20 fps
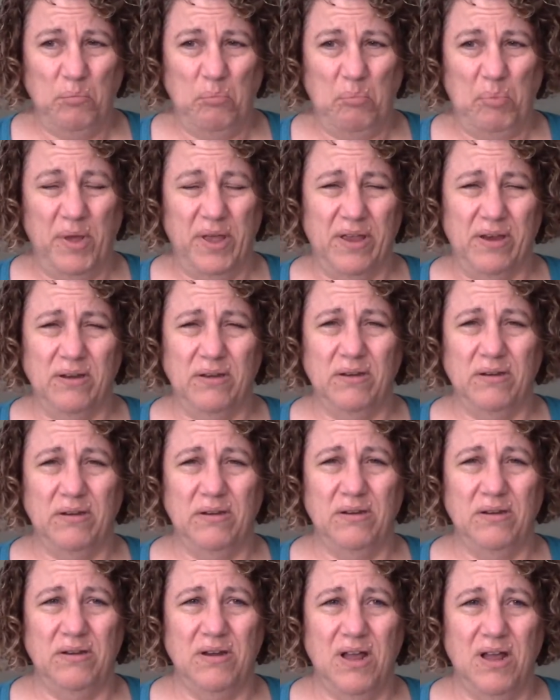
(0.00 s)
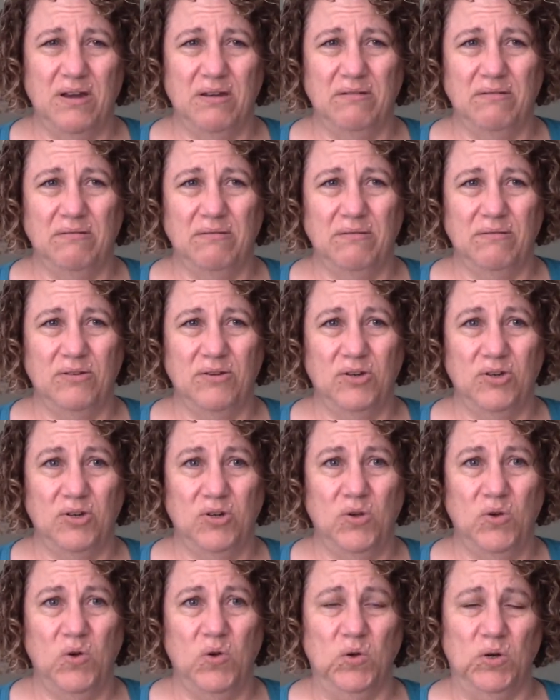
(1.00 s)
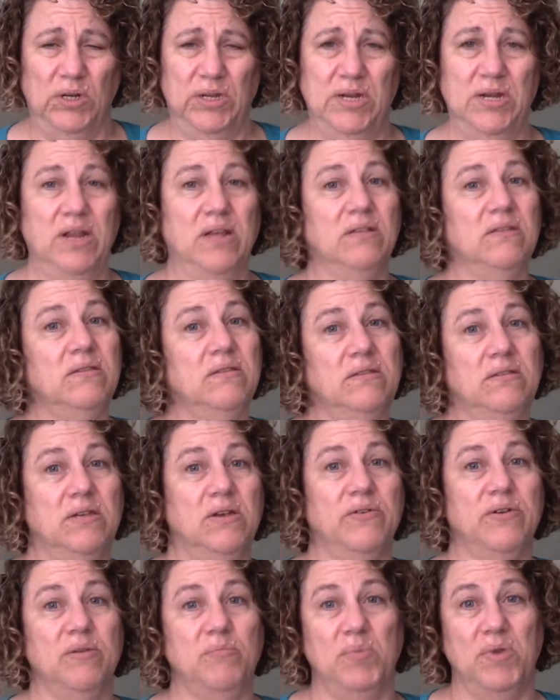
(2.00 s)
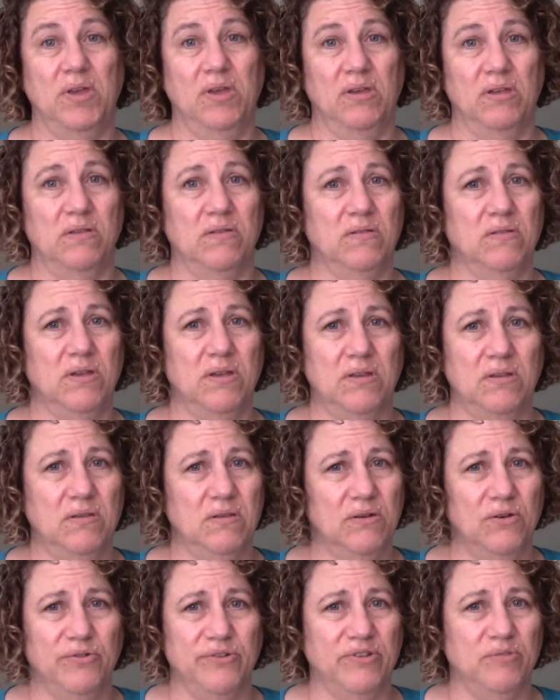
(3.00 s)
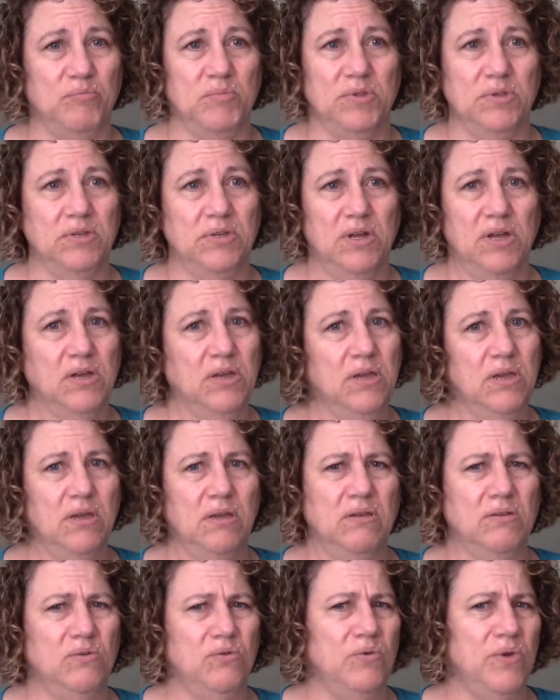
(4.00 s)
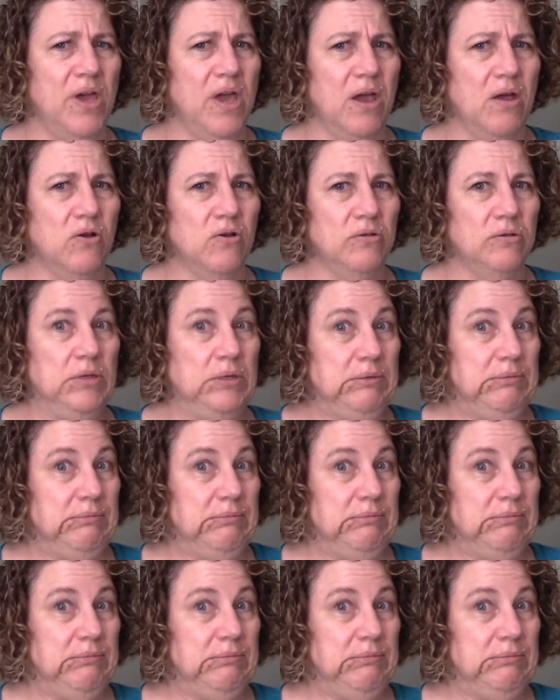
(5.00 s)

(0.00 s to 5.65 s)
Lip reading: but not totally necessary because it's a Christmas stocking. Who cares?